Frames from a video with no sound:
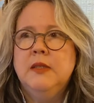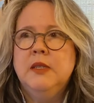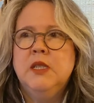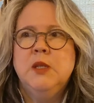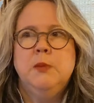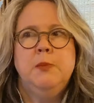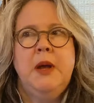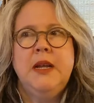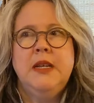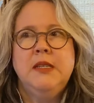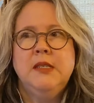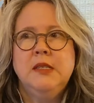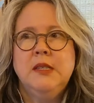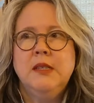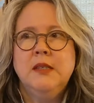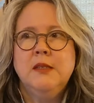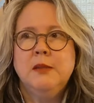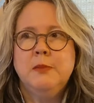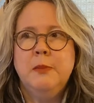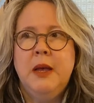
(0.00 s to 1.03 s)

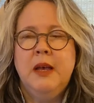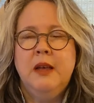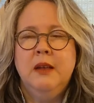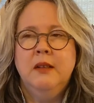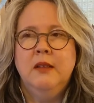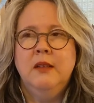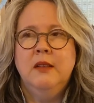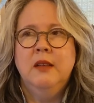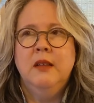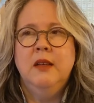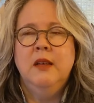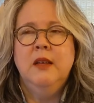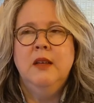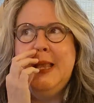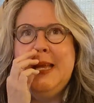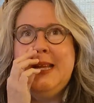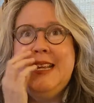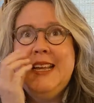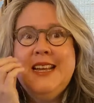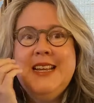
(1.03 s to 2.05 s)
spicy smell,
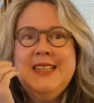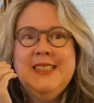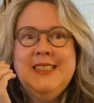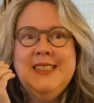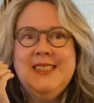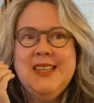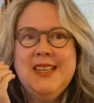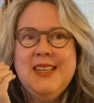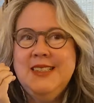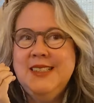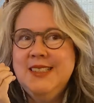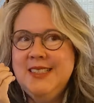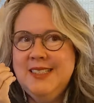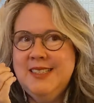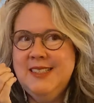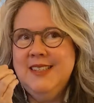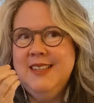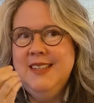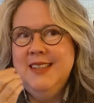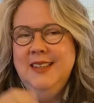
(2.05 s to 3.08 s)
like
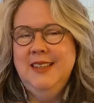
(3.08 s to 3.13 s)
incense.